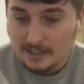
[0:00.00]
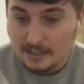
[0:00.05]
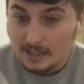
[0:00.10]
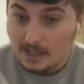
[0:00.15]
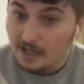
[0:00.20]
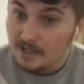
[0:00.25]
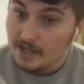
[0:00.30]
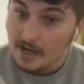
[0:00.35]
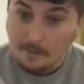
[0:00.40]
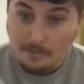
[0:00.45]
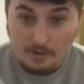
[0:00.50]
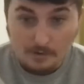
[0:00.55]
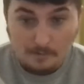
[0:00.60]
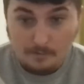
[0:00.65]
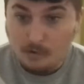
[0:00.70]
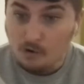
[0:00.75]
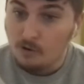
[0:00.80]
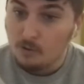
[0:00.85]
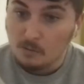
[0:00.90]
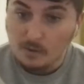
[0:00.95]
And but
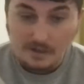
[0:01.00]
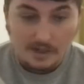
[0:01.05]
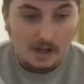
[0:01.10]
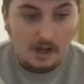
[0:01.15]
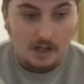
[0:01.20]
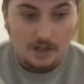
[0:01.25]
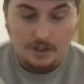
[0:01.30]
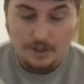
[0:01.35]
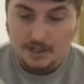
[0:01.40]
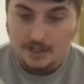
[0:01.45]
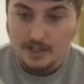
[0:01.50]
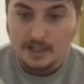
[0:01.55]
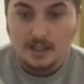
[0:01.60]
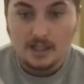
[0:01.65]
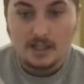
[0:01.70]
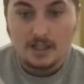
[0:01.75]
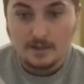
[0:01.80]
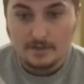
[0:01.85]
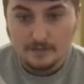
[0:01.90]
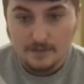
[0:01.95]
Boreham Wood are legit. They
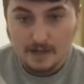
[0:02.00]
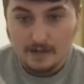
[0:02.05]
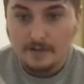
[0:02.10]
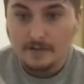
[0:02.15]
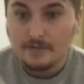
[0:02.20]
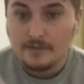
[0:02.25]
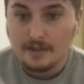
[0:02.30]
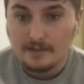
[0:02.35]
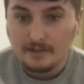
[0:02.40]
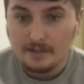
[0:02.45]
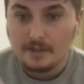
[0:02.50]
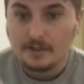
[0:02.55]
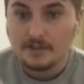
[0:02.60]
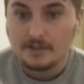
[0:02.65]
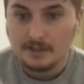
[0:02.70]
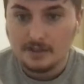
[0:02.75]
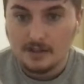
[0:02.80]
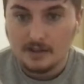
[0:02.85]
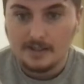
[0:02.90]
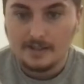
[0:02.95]
look a very, very good
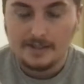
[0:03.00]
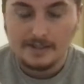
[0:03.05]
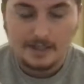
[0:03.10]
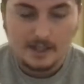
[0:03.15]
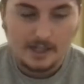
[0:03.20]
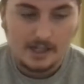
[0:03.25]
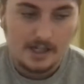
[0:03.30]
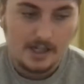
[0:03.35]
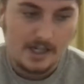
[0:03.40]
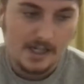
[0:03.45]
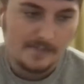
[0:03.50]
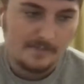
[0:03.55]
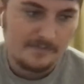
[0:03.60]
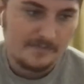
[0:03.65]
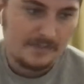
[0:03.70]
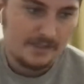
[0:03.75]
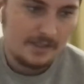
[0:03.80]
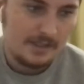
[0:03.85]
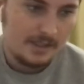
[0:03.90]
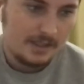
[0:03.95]
side. That
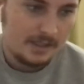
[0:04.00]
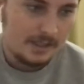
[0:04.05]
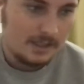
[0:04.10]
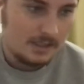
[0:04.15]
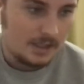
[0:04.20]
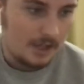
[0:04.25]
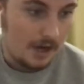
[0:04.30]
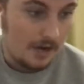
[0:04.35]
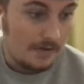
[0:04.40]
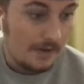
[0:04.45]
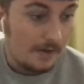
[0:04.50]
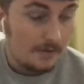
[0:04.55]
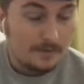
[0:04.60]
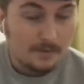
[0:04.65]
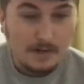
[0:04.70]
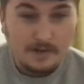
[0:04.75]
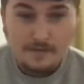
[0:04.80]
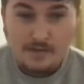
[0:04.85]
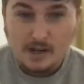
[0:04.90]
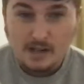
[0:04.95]
was my
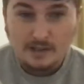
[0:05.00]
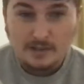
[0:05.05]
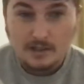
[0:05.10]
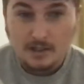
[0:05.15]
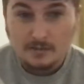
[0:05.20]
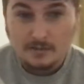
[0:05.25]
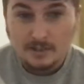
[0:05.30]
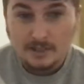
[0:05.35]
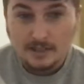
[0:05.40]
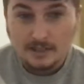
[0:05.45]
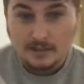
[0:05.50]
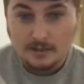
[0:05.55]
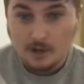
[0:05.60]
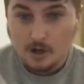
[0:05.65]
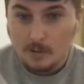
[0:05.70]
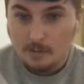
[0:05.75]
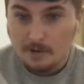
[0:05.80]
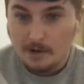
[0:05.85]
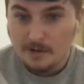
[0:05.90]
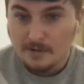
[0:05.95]
first time seeing
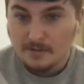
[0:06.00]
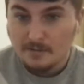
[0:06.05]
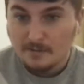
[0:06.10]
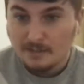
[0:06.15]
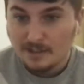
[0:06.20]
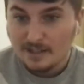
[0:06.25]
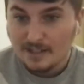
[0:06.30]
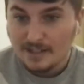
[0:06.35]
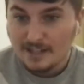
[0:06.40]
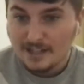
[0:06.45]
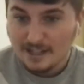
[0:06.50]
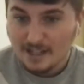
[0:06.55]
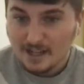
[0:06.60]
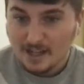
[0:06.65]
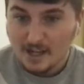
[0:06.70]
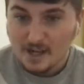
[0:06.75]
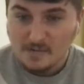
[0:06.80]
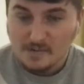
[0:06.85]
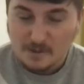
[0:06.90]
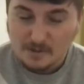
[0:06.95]
Scott Bowden play.
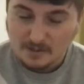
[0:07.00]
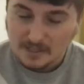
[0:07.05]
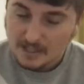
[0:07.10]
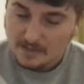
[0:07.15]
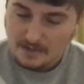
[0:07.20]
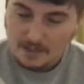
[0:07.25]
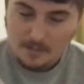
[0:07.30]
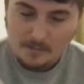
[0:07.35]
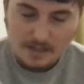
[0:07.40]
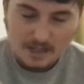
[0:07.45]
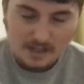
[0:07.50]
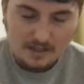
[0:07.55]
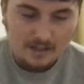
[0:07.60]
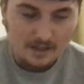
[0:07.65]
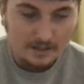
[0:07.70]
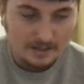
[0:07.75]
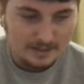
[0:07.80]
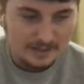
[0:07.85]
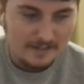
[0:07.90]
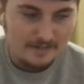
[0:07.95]
He was giving
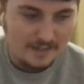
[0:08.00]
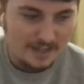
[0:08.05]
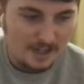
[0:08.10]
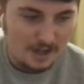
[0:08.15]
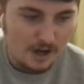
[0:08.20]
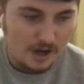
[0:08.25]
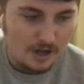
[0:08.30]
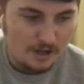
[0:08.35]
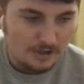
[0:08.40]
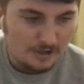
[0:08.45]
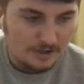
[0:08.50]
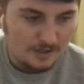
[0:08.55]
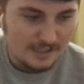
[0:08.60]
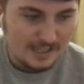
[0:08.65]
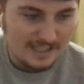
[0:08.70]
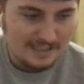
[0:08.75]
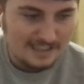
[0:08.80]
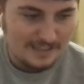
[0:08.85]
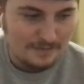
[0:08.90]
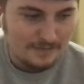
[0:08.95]
it large to the
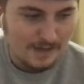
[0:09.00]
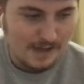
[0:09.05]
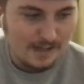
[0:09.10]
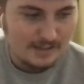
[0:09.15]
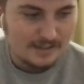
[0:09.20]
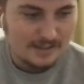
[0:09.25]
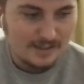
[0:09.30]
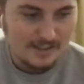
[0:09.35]
EC fans.